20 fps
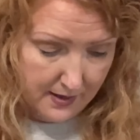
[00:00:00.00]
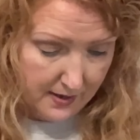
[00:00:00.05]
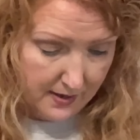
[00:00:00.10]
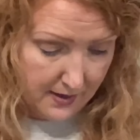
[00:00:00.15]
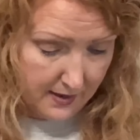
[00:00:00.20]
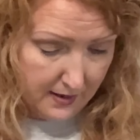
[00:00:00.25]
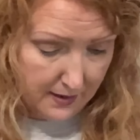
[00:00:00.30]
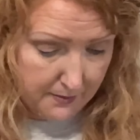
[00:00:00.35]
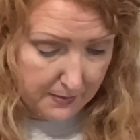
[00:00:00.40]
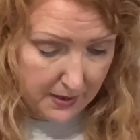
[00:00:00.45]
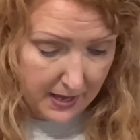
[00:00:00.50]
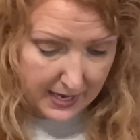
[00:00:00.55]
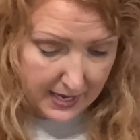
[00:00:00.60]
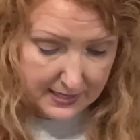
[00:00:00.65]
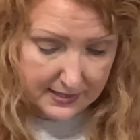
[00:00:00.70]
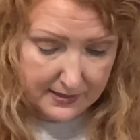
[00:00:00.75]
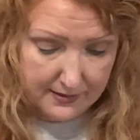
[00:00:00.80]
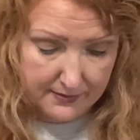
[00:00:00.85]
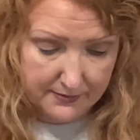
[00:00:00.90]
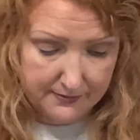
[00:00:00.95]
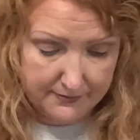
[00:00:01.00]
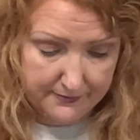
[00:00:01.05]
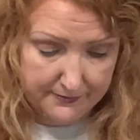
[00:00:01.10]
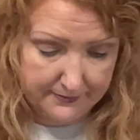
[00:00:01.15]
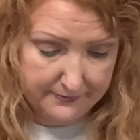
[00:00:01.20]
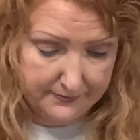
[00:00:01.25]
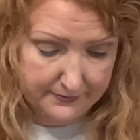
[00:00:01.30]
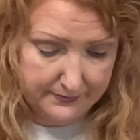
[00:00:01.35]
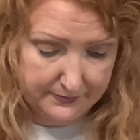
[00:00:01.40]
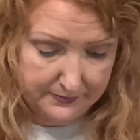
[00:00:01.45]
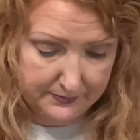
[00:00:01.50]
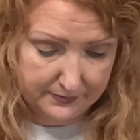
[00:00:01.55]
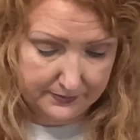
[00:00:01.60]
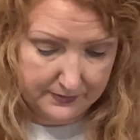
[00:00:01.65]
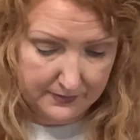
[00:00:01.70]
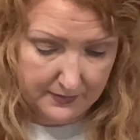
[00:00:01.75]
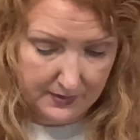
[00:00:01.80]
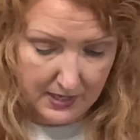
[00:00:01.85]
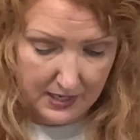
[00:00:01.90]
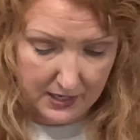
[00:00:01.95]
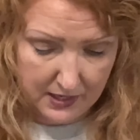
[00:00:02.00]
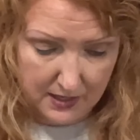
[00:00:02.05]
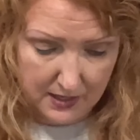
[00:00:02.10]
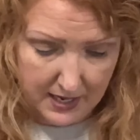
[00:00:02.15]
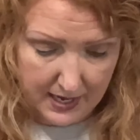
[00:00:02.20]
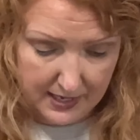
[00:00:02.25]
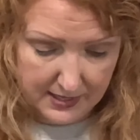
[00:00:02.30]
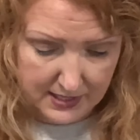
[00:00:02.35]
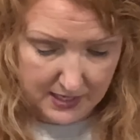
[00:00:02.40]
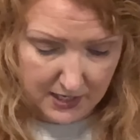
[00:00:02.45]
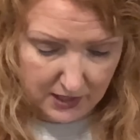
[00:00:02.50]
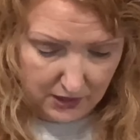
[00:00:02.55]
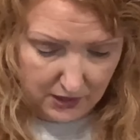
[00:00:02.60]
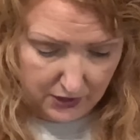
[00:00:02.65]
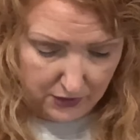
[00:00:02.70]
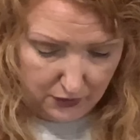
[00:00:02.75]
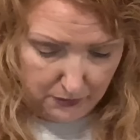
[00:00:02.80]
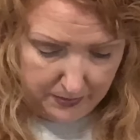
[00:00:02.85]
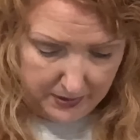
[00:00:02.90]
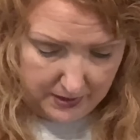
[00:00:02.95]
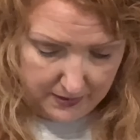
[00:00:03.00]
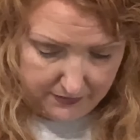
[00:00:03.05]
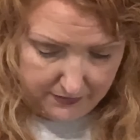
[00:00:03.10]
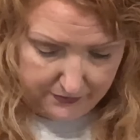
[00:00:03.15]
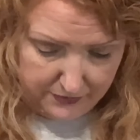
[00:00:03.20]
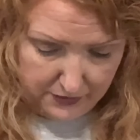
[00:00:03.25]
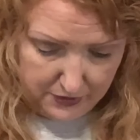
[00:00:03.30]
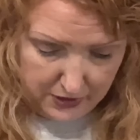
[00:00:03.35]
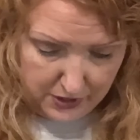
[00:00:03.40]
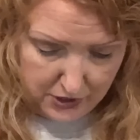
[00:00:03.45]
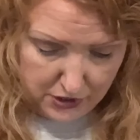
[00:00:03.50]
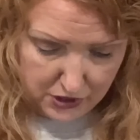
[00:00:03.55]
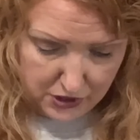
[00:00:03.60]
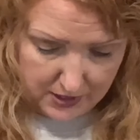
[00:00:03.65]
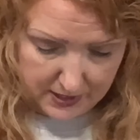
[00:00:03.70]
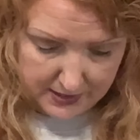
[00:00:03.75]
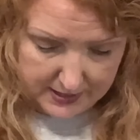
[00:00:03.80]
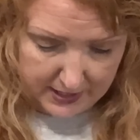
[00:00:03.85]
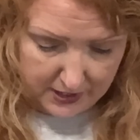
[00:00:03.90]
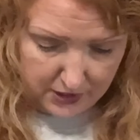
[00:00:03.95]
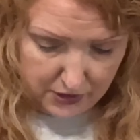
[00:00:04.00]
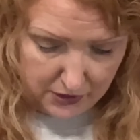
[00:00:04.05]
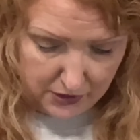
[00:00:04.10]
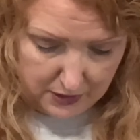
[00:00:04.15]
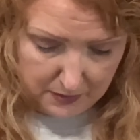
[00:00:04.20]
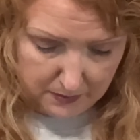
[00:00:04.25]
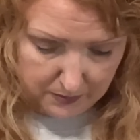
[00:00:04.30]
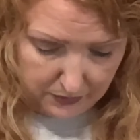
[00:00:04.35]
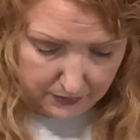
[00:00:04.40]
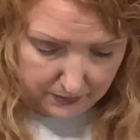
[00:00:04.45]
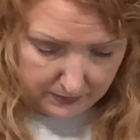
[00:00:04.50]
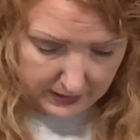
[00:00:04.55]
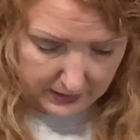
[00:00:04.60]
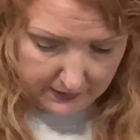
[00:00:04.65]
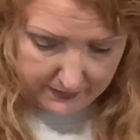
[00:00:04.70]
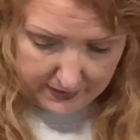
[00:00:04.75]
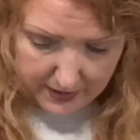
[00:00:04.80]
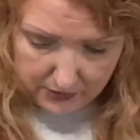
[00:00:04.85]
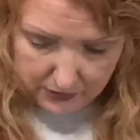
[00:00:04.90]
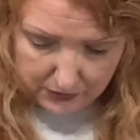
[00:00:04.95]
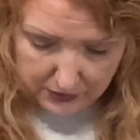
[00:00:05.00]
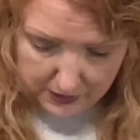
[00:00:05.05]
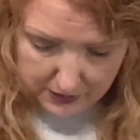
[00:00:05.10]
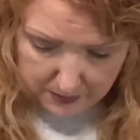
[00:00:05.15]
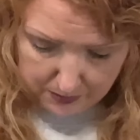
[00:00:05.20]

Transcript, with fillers: Um, I I, could, I did a little bit of footage because I couldn't believe how good the